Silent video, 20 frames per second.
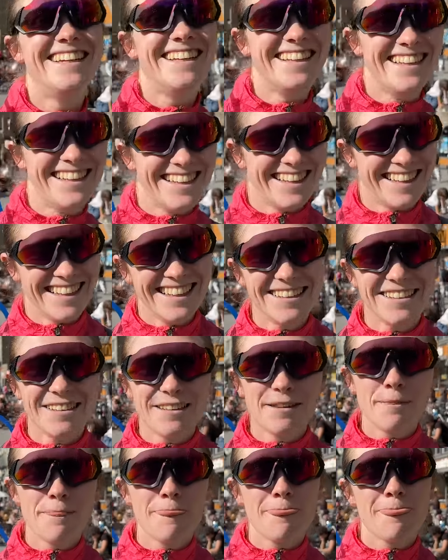What
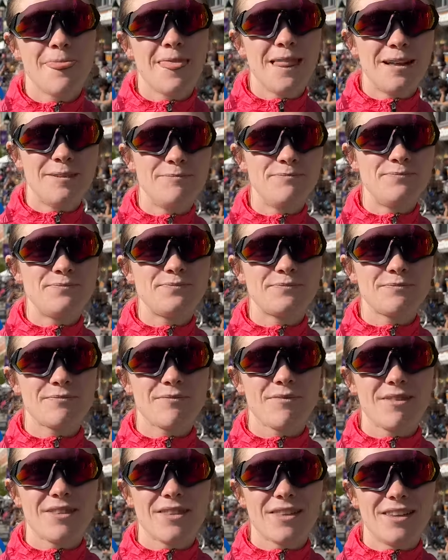are you most looking
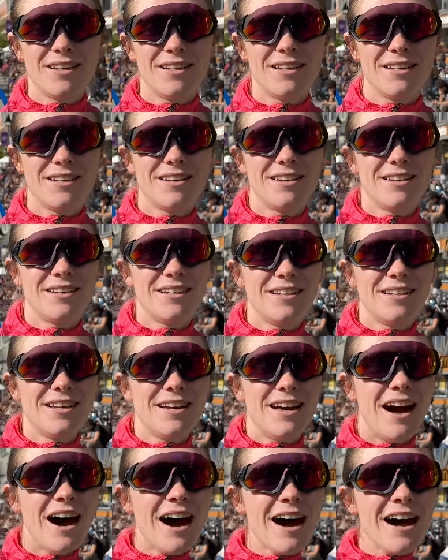forward to out there?
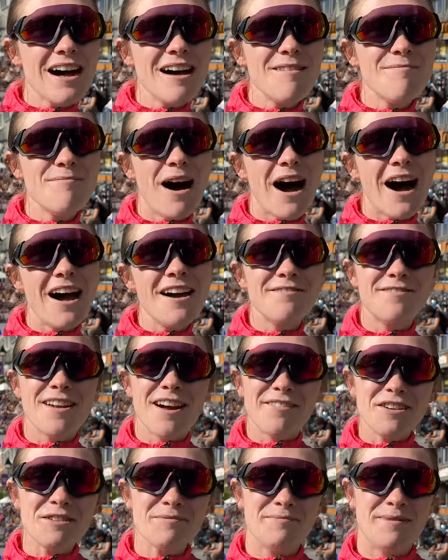I've
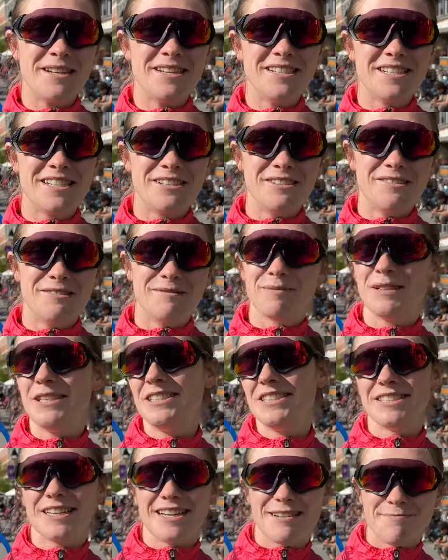never been to
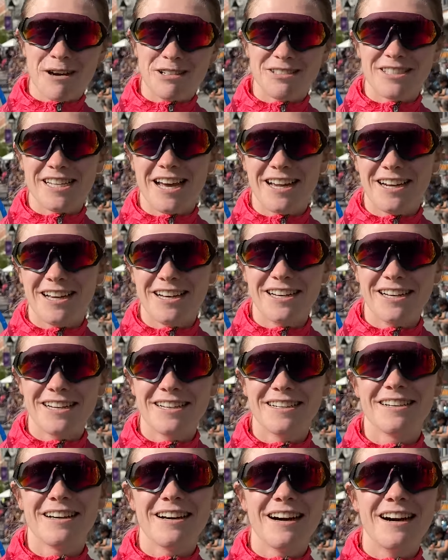places like Montana
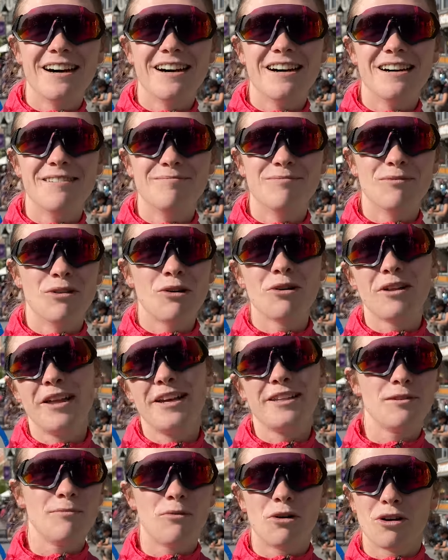or
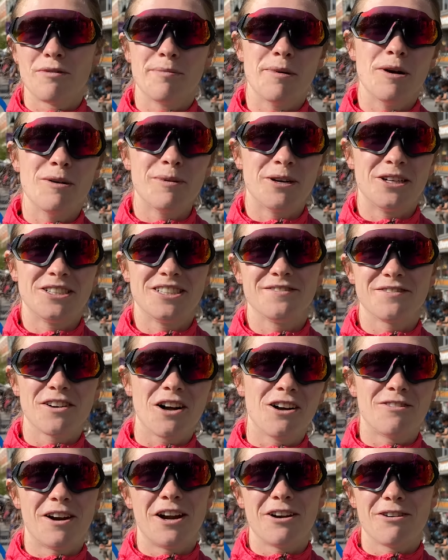like the more remote parts of
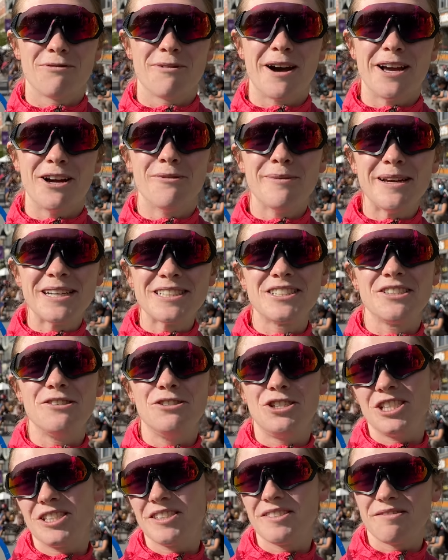Colorado and Wyoming. So
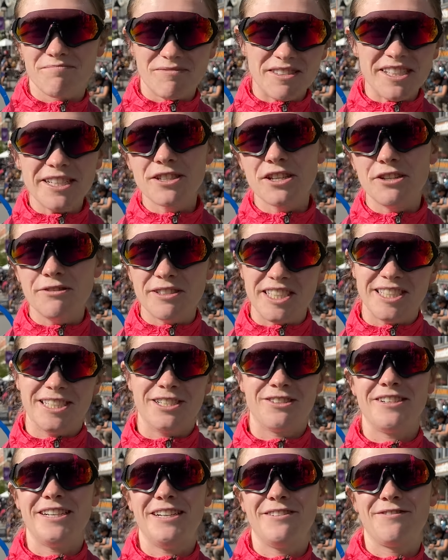just seeing the new
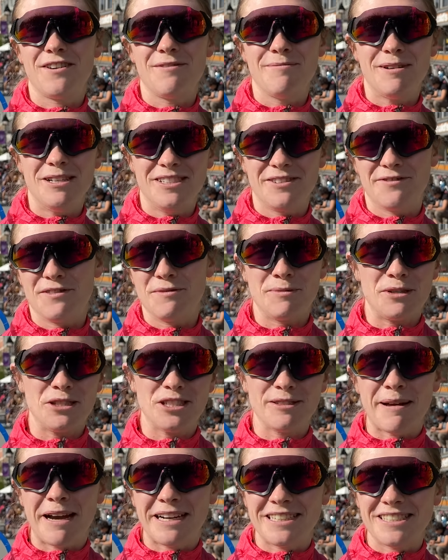scenery from a different
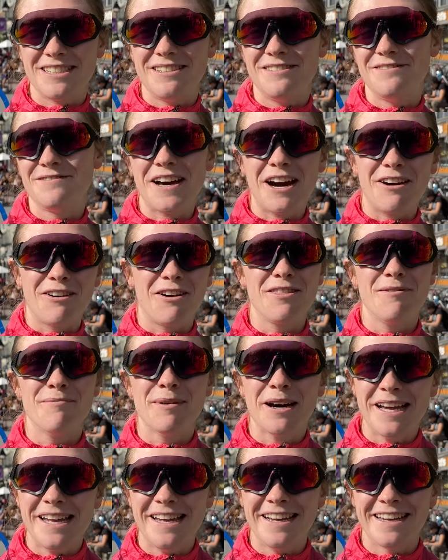perspective out on the
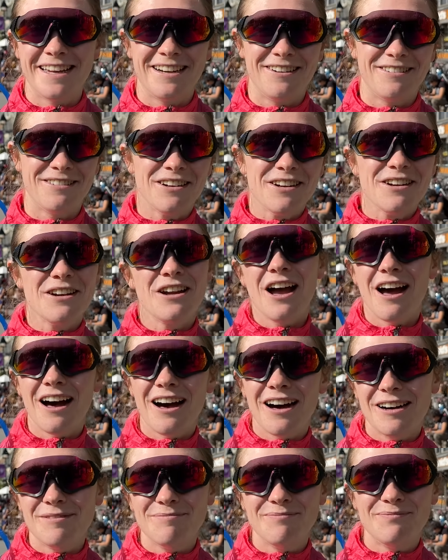bike and
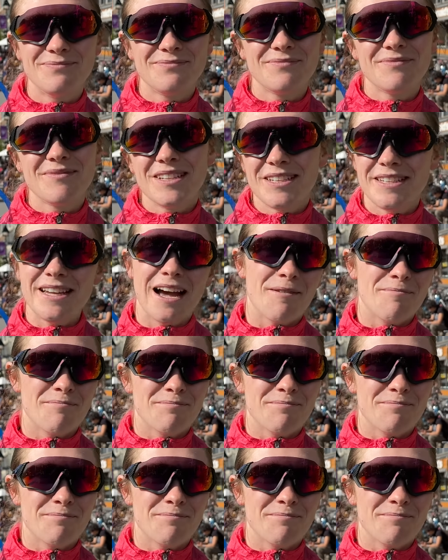yeah.